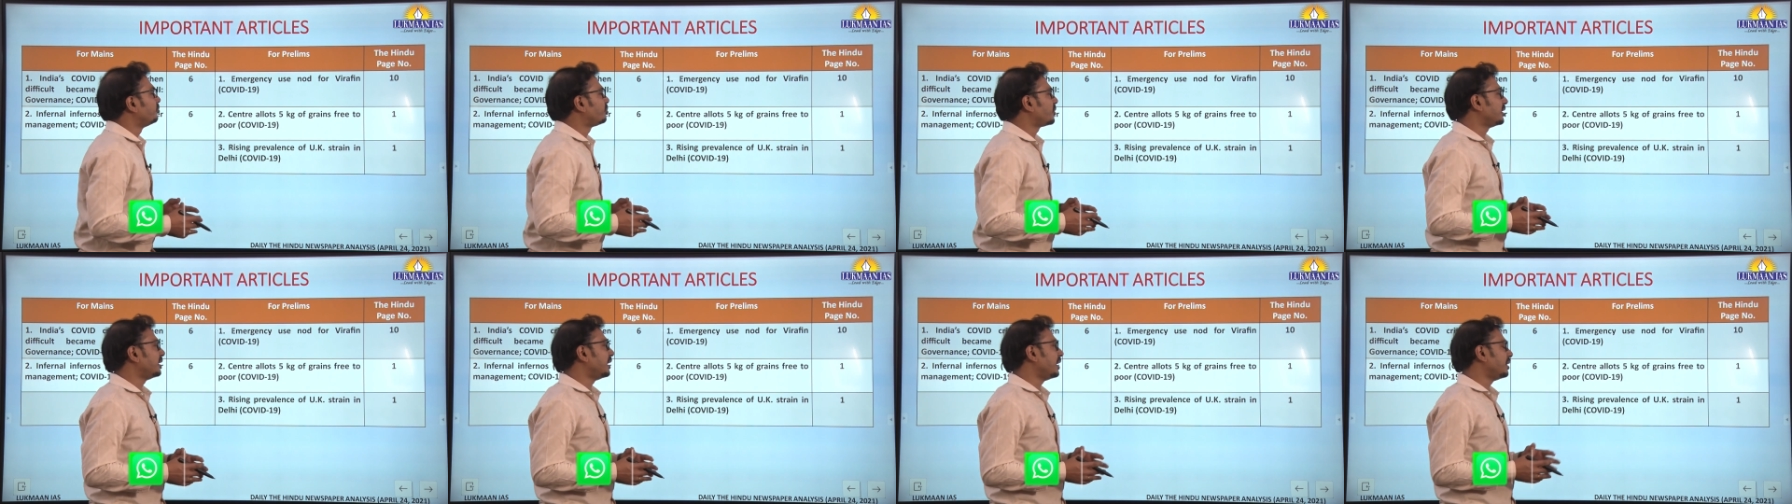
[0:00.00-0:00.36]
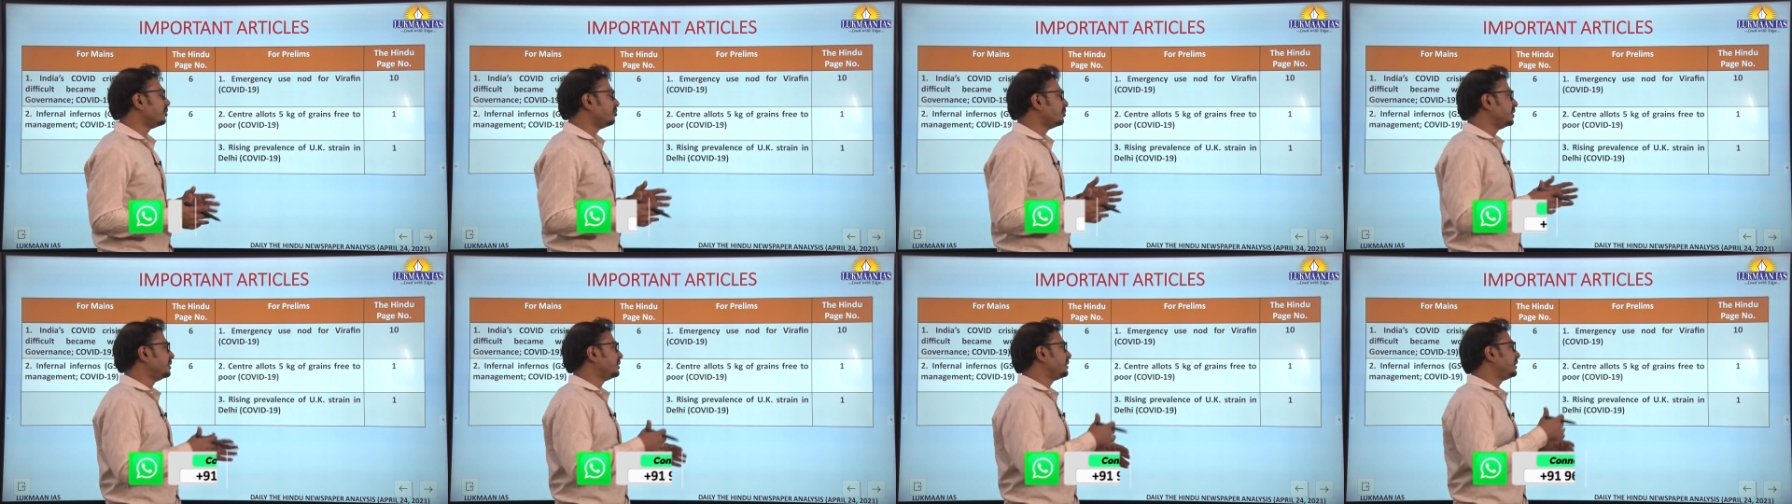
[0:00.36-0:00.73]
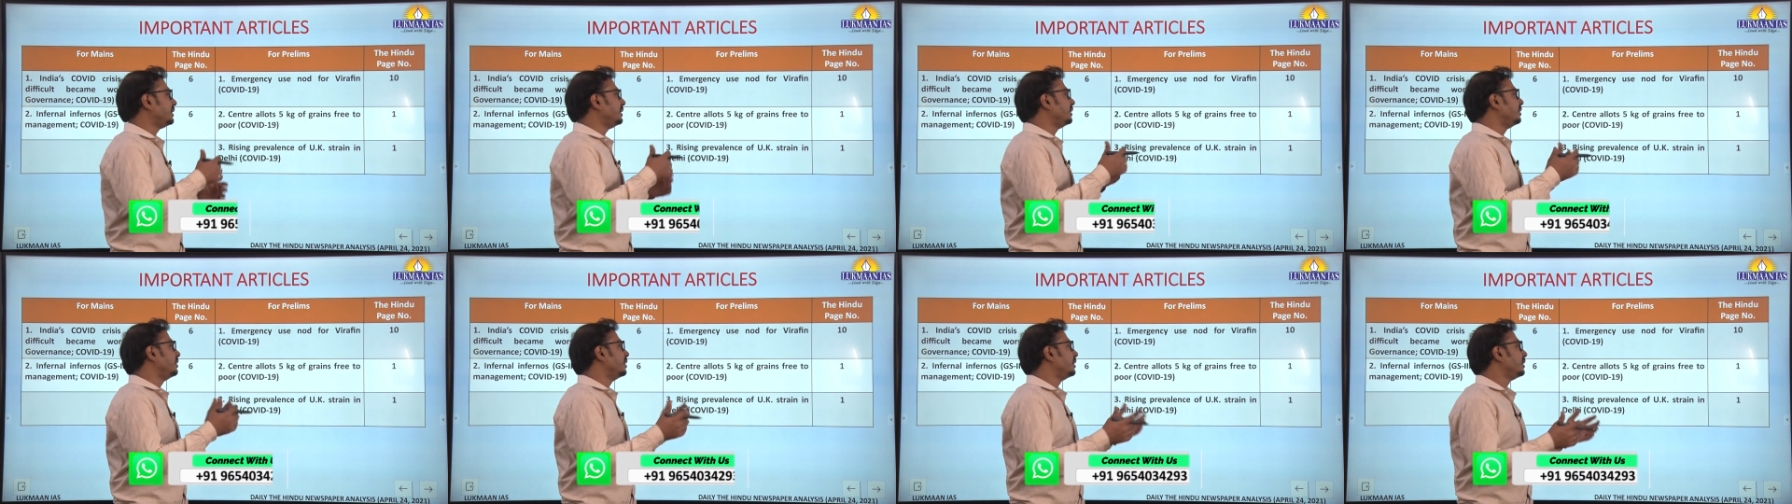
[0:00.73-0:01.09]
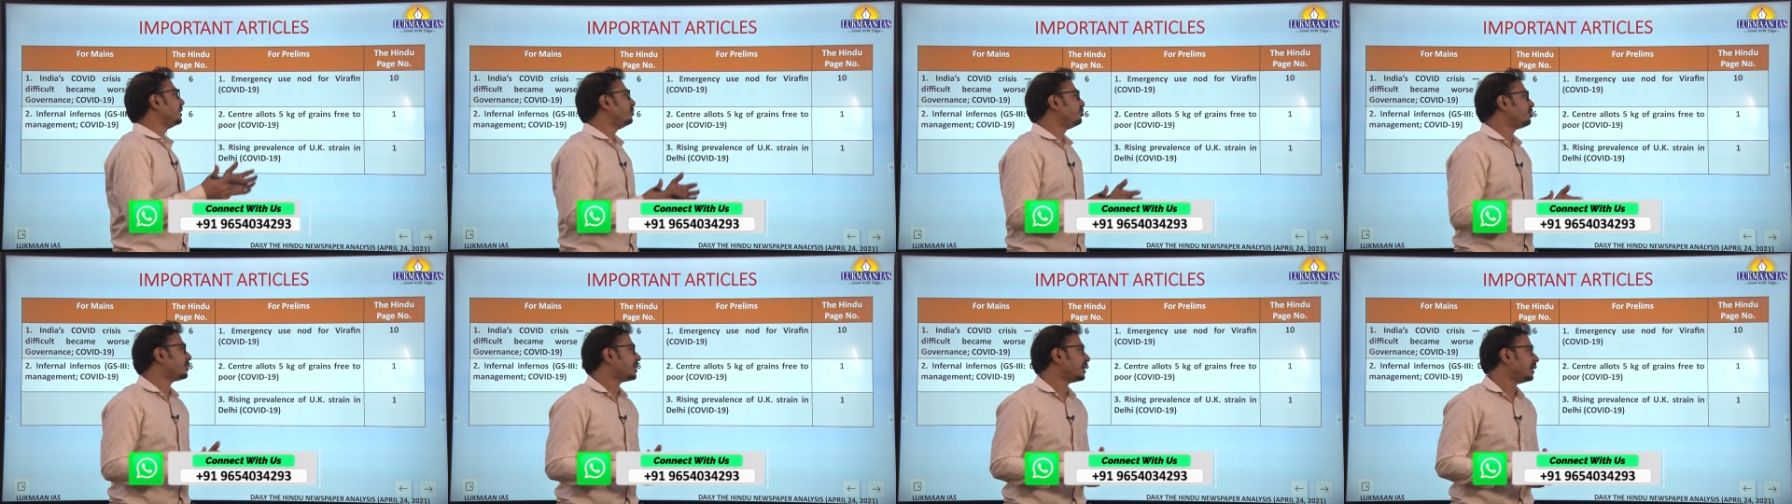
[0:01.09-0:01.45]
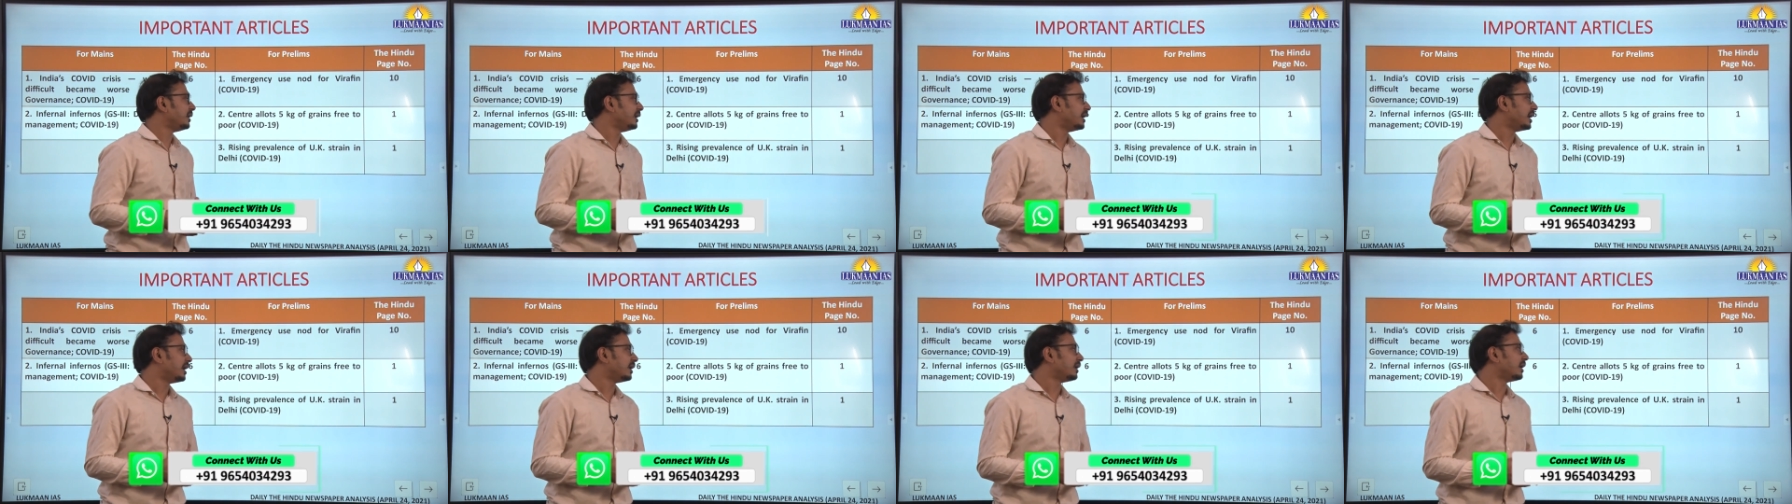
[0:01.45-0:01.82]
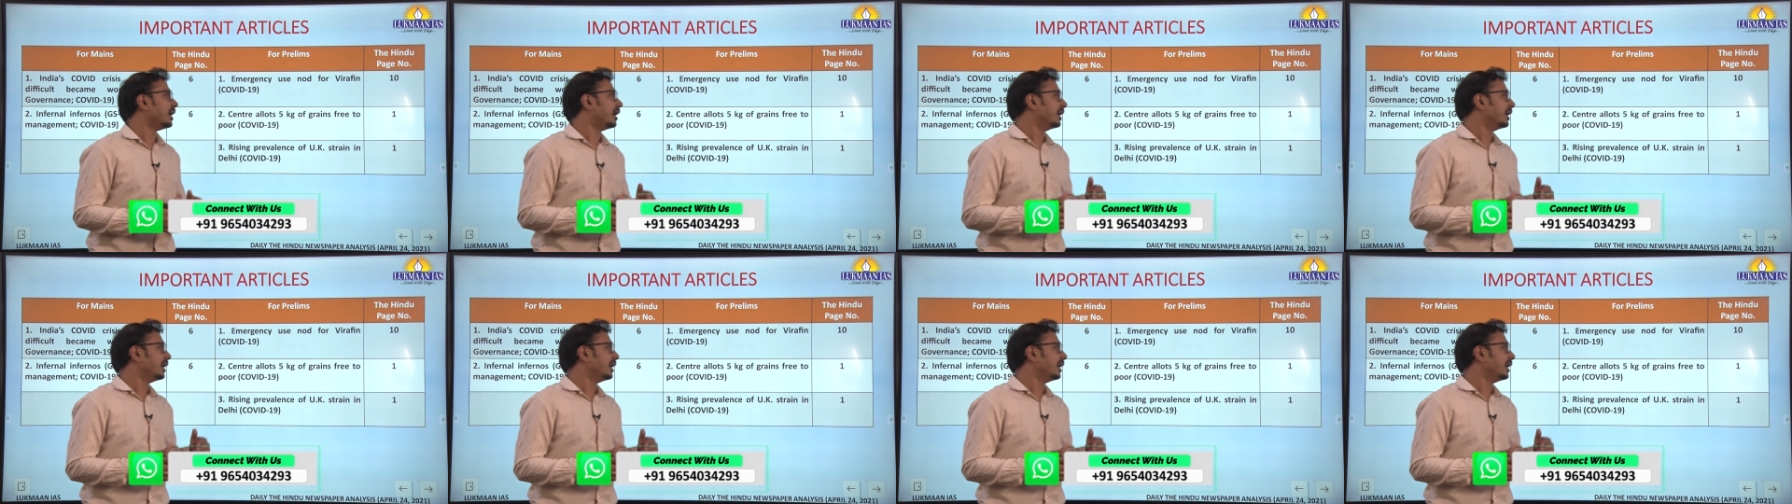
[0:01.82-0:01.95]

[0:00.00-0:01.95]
Pradhan Mantri Garib Kalyan